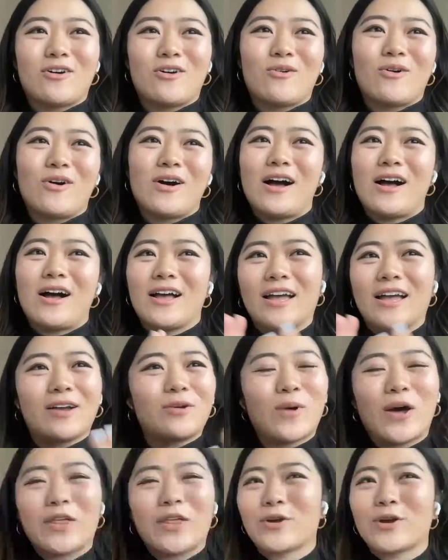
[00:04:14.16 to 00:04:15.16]
So
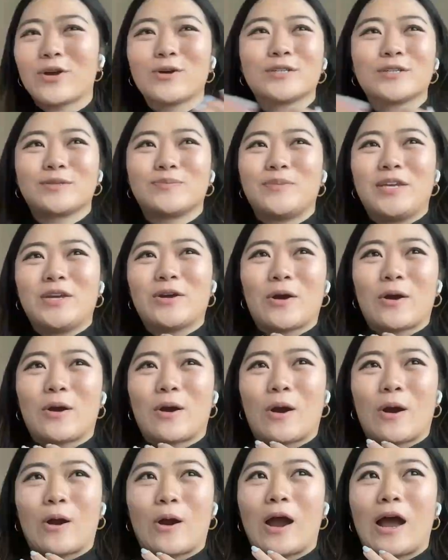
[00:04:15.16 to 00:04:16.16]
whether it was me or
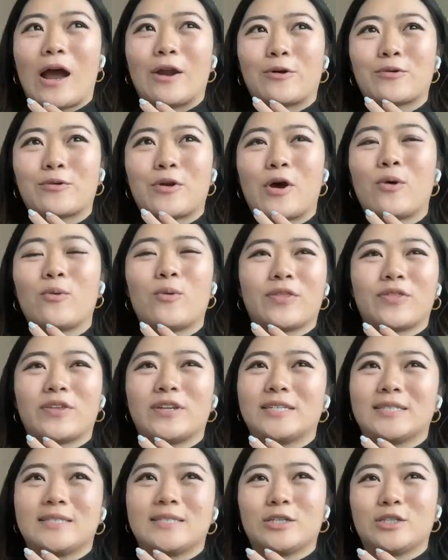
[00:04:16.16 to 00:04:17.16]
her, I don't know what
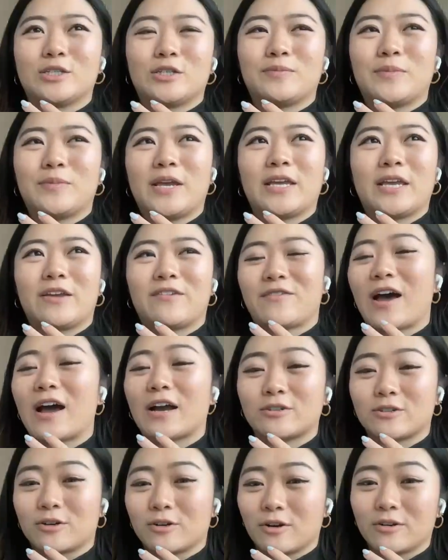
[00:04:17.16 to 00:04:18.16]
the decision-making
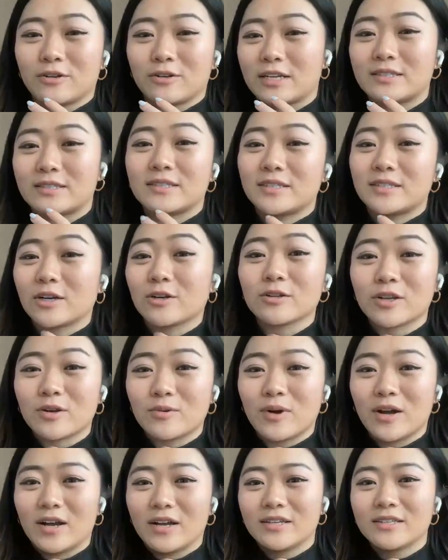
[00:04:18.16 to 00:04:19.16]
factor
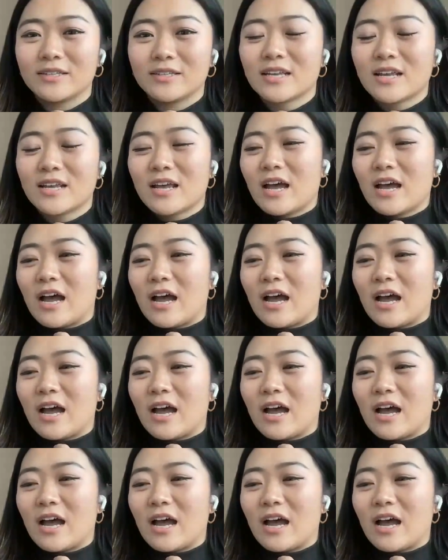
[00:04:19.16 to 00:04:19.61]
necessarily was.